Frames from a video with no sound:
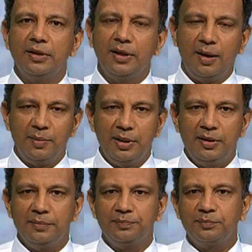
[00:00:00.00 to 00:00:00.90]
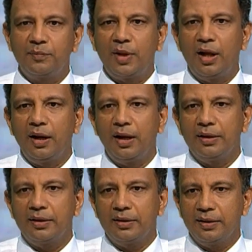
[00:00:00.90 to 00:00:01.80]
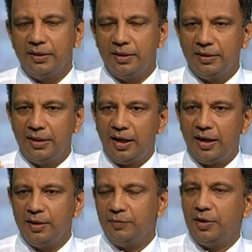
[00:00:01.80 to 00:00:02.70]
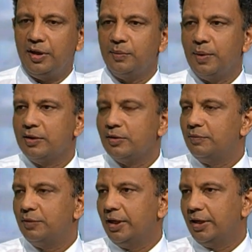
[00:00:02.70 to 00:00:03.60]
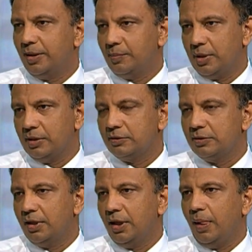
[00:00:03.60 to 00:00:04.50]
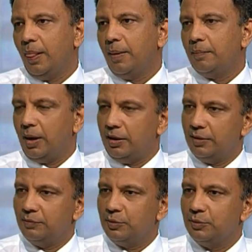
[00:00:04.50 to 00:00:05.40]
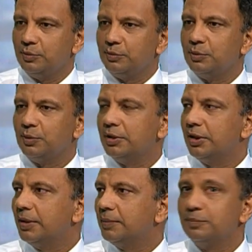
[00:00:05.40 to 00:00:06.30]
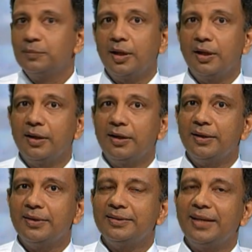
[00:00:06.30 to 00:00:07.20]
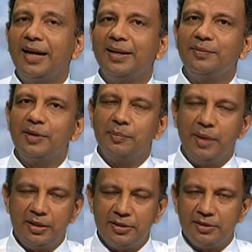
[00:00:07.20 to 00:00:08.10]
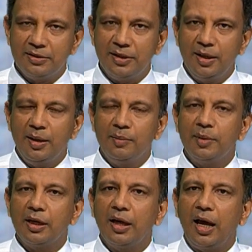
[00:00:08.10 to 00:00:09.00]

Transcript: our, like, there are different ways of treating burns. But if you know the scientific basis, because